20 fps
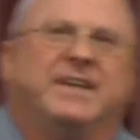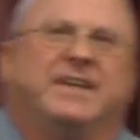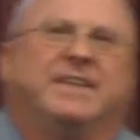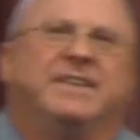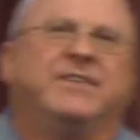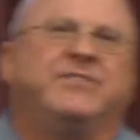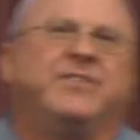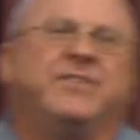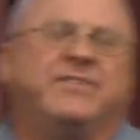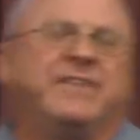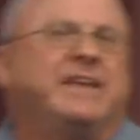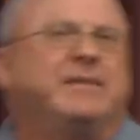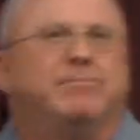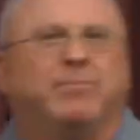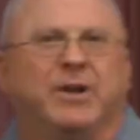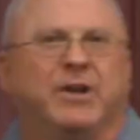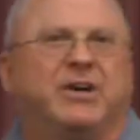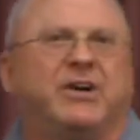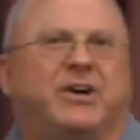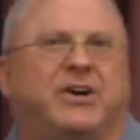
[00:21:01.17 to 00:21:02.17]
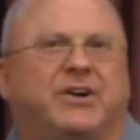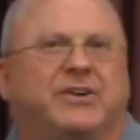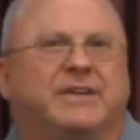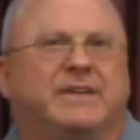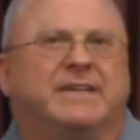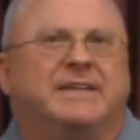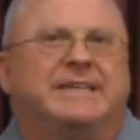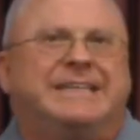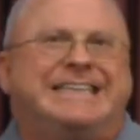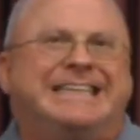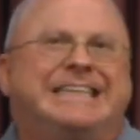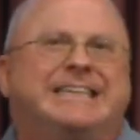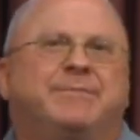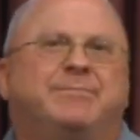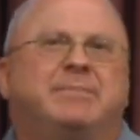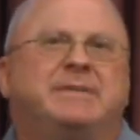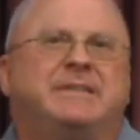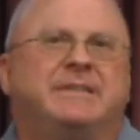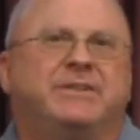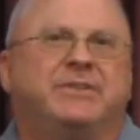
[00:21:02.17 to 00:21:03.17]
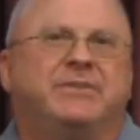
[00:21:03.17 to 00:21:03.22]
This is a blog. Kim,